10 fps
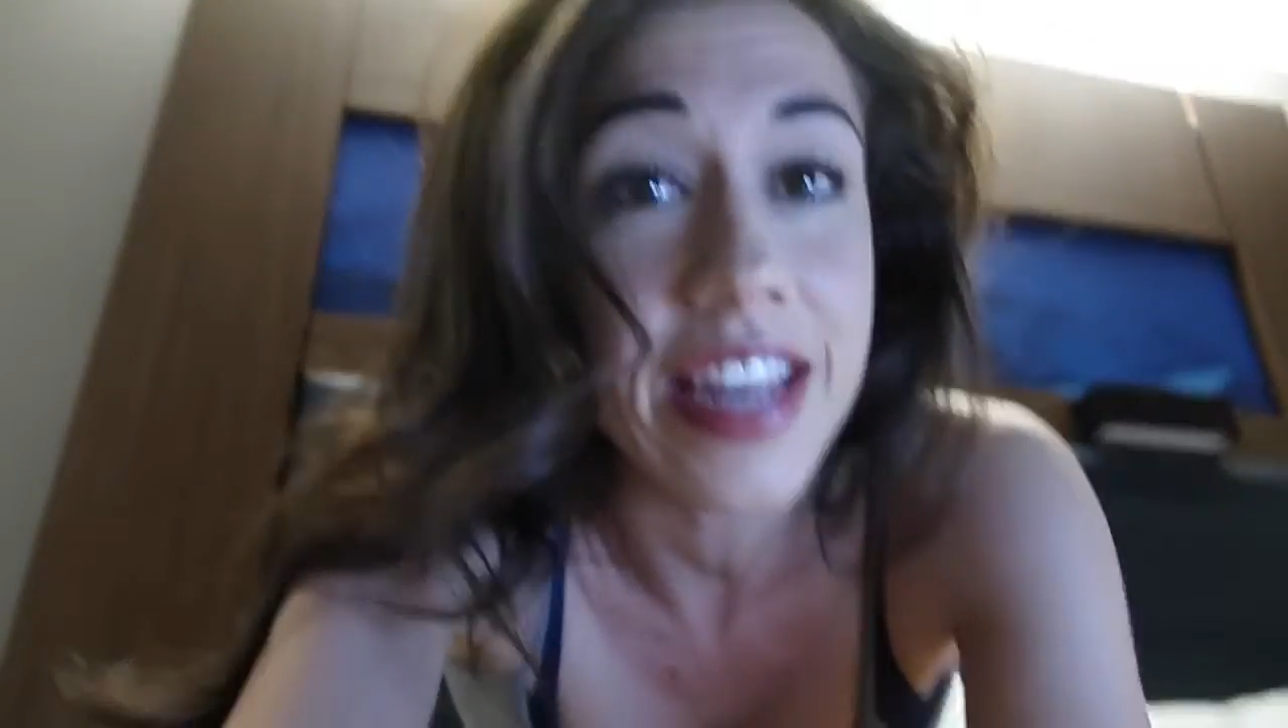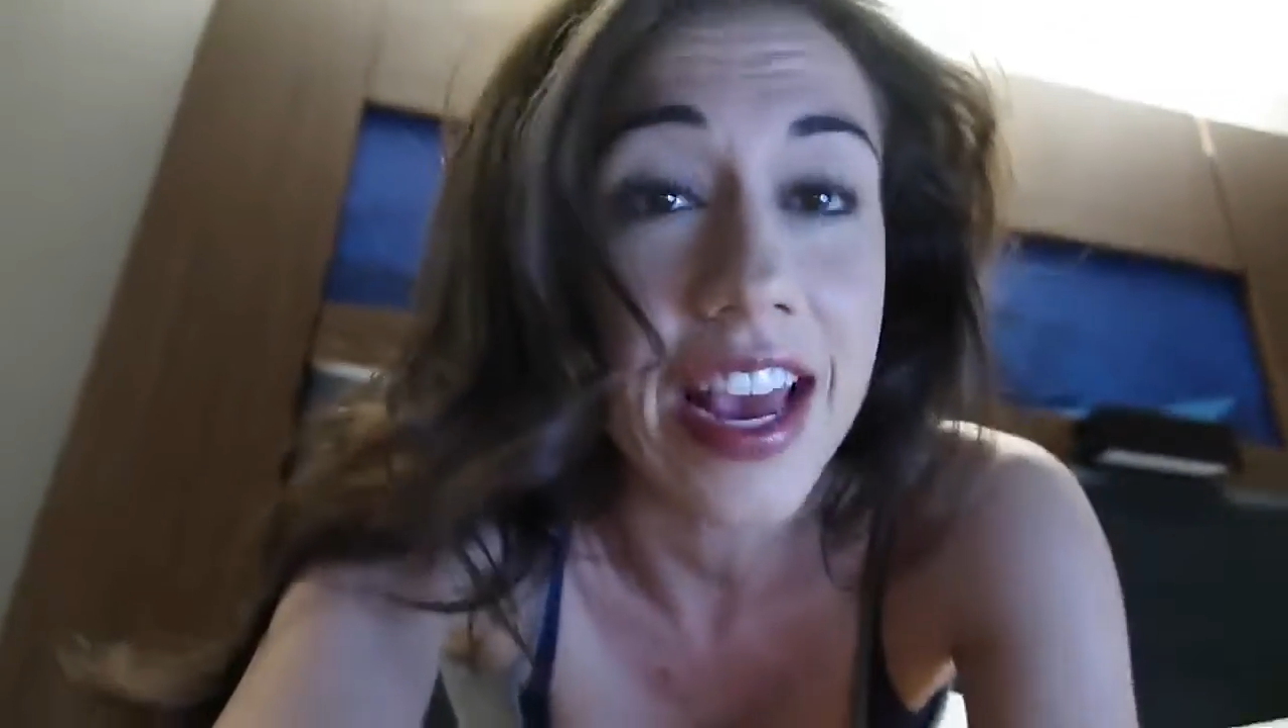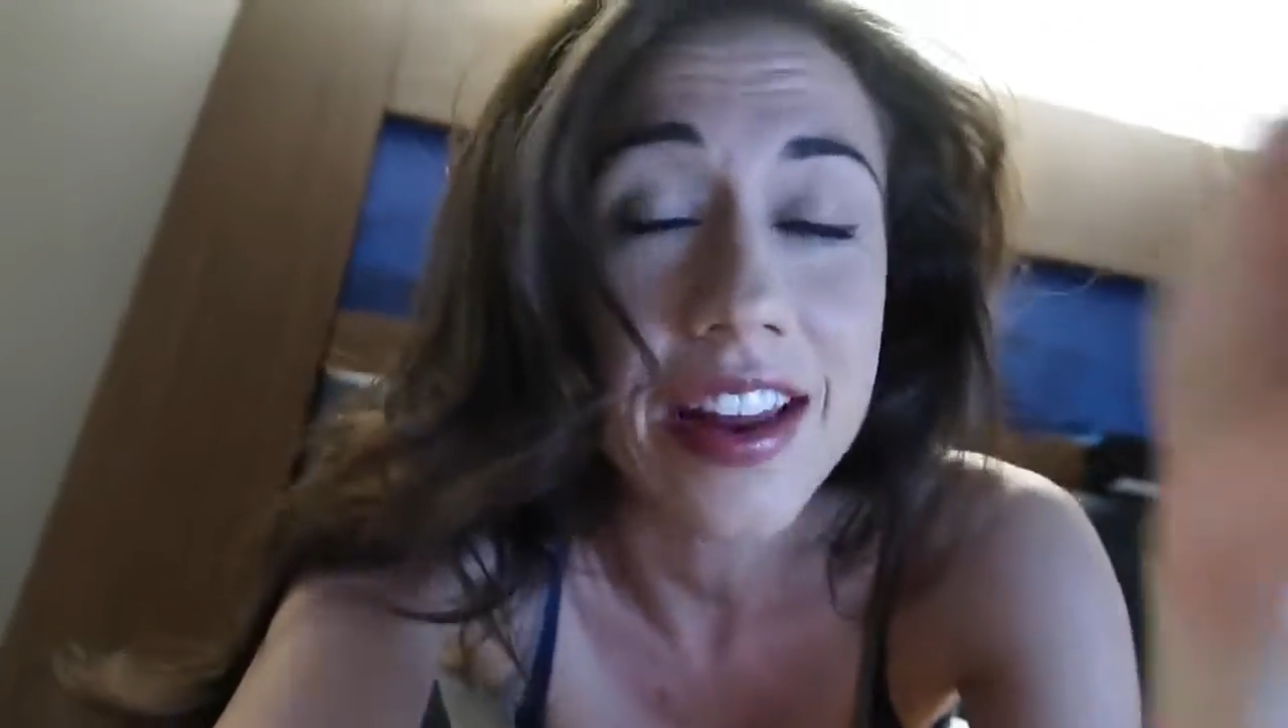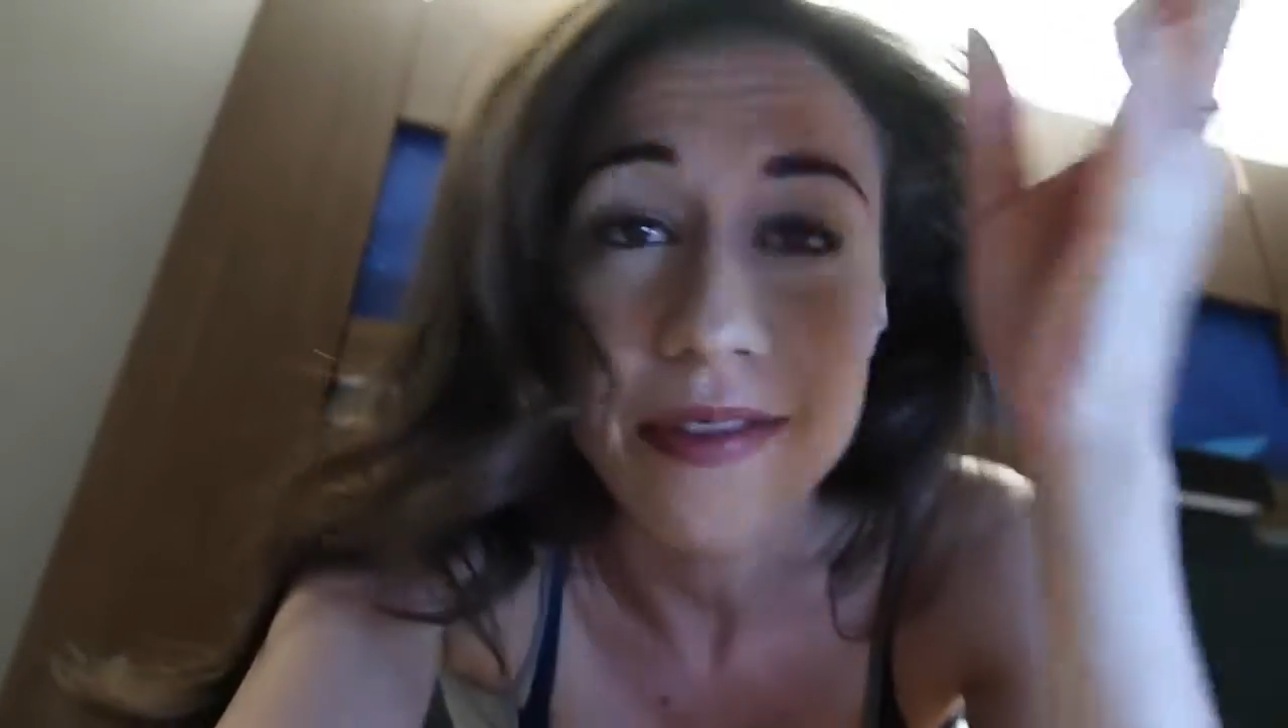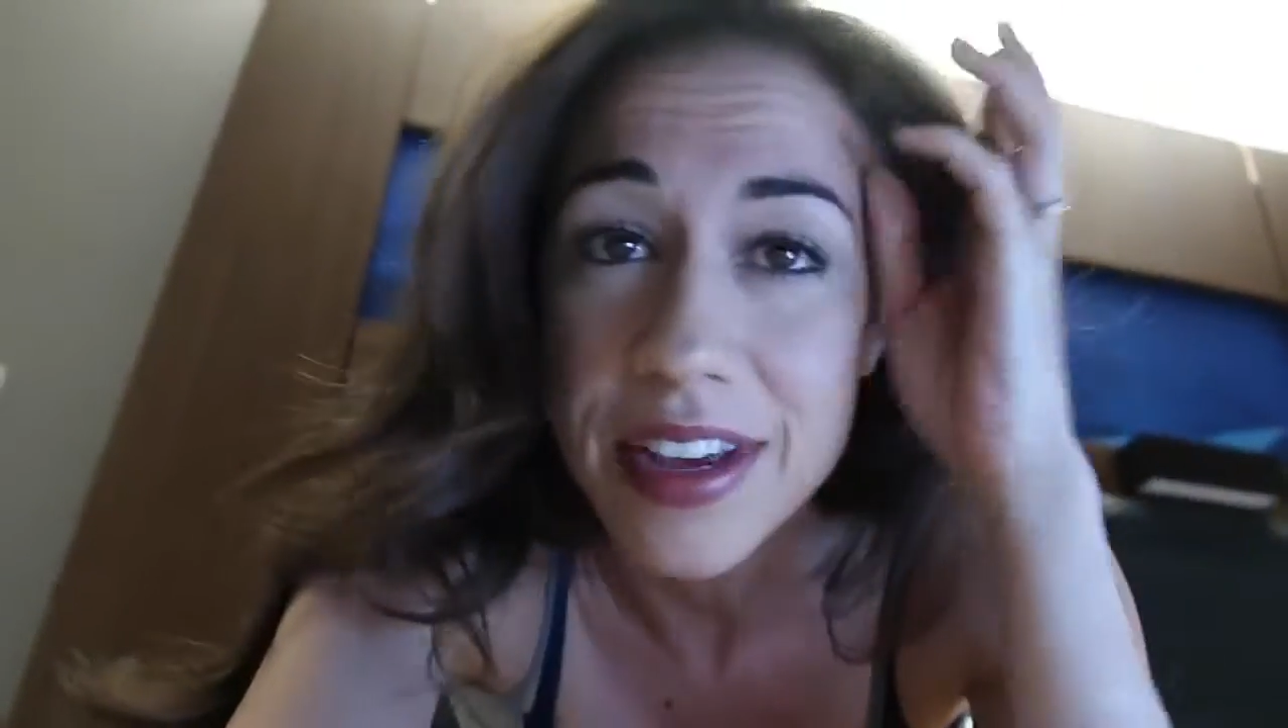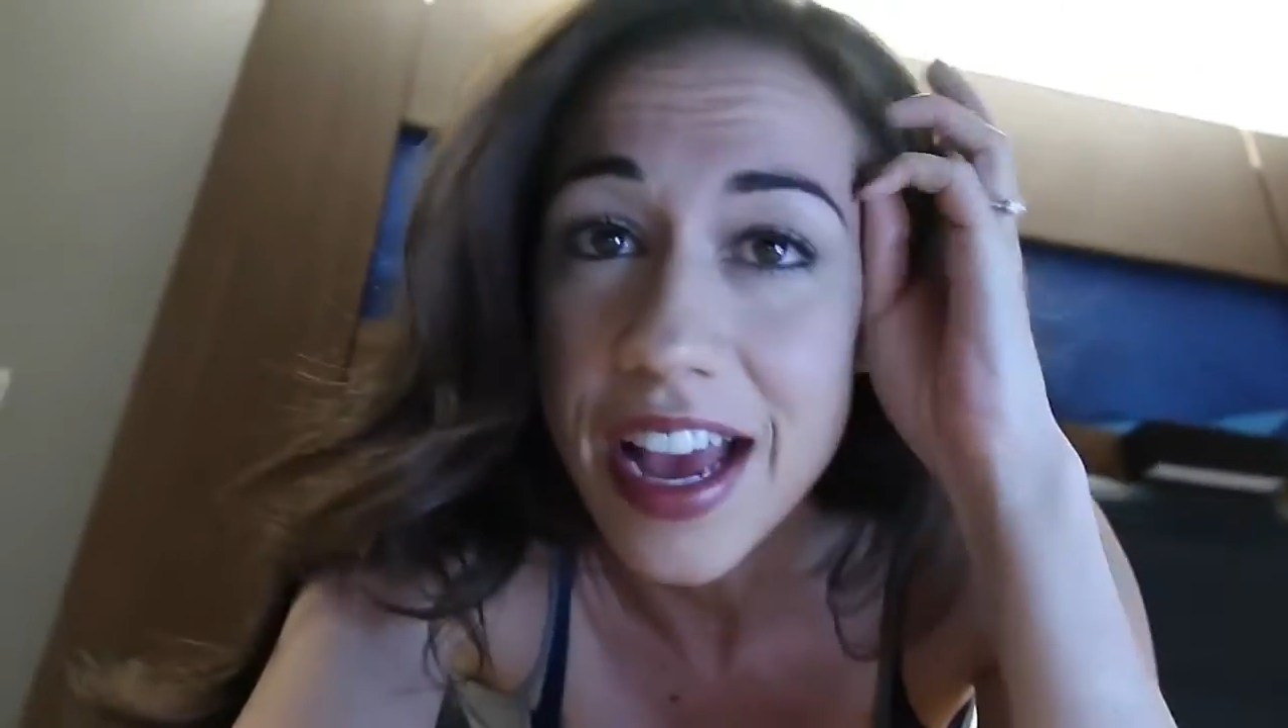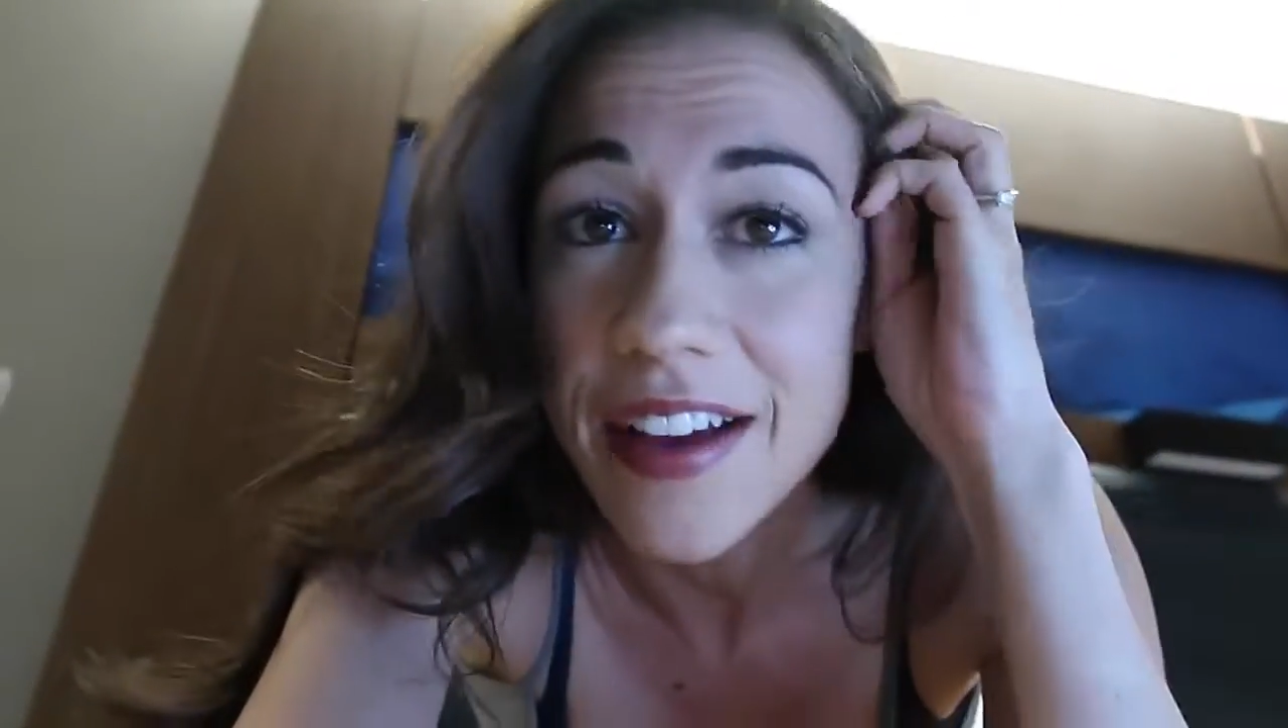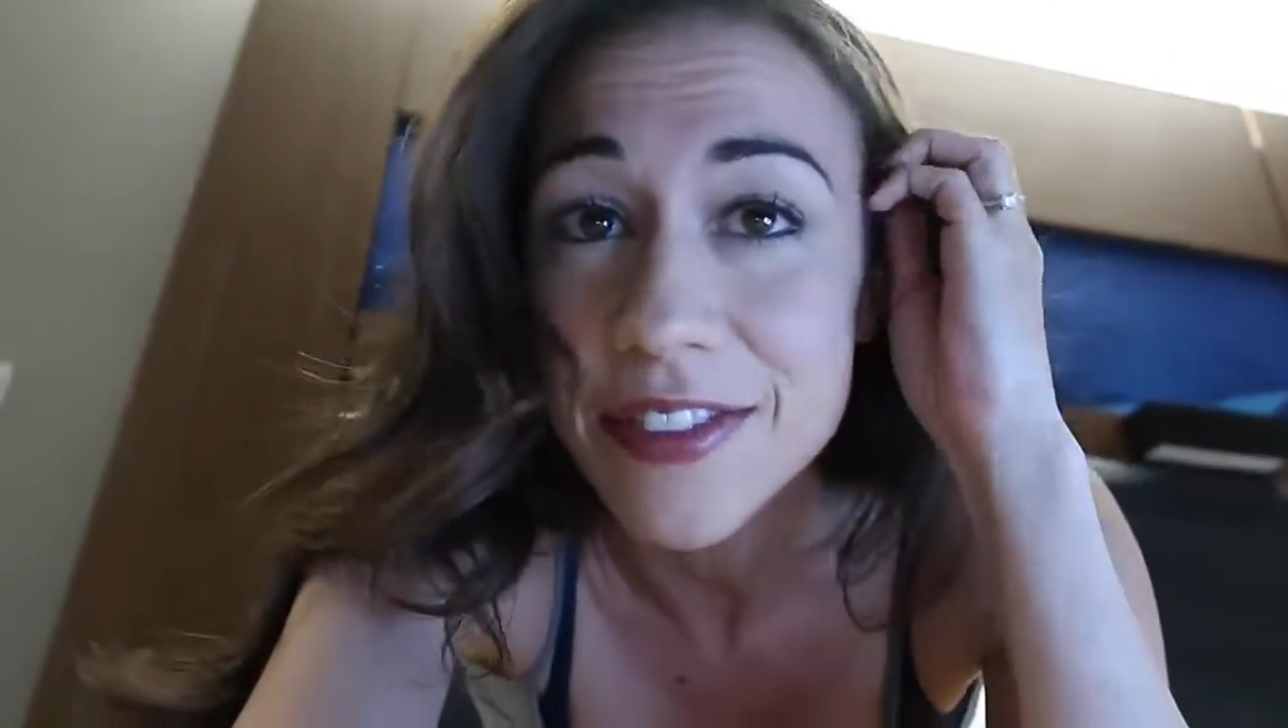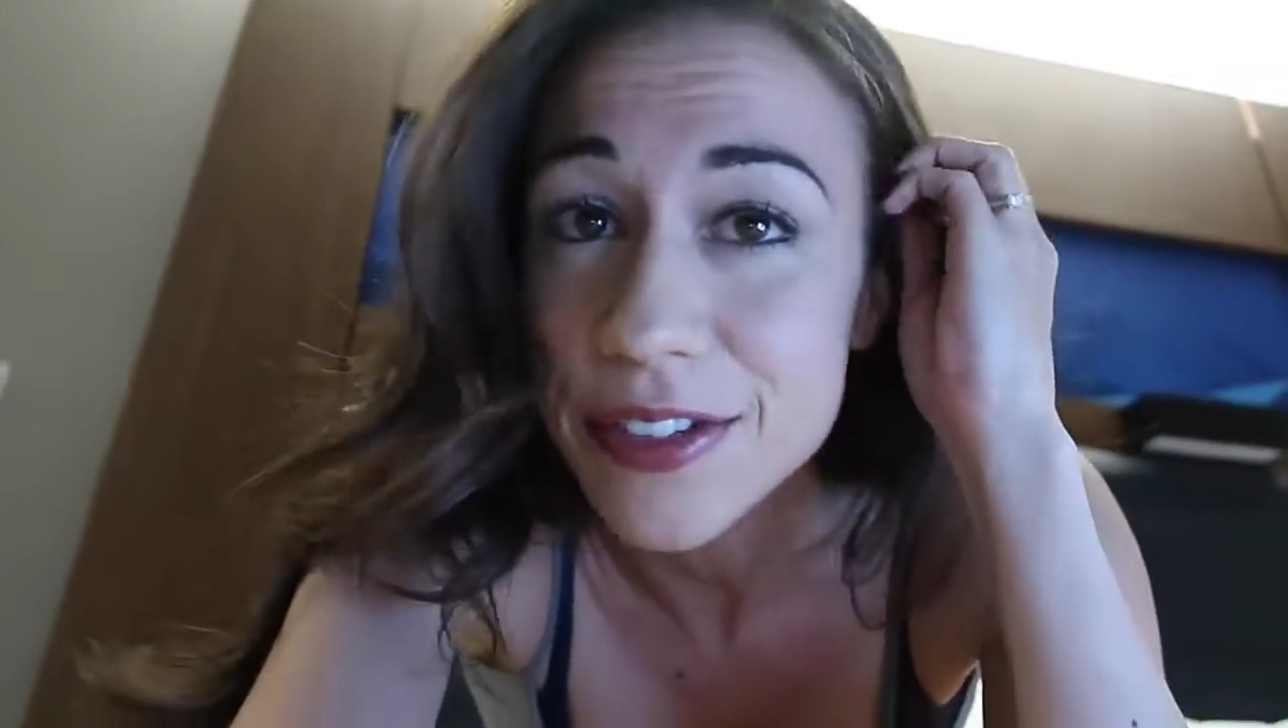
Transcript: and we have